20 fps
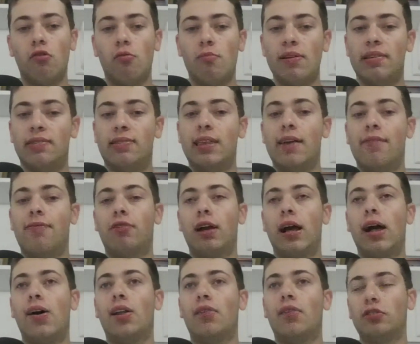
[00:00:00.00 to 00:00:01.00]
It'll be Seth
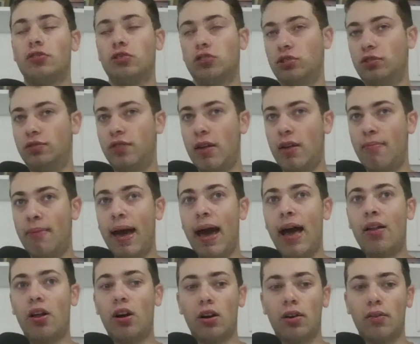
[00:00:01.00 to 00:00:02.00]
Rollins versus Finn
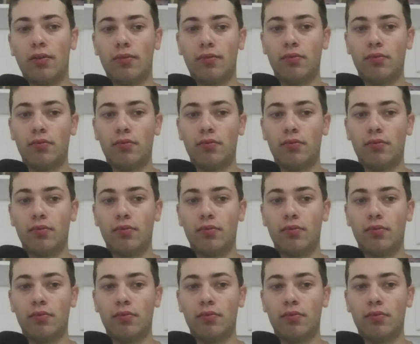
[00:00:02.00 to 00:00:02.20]
Balor.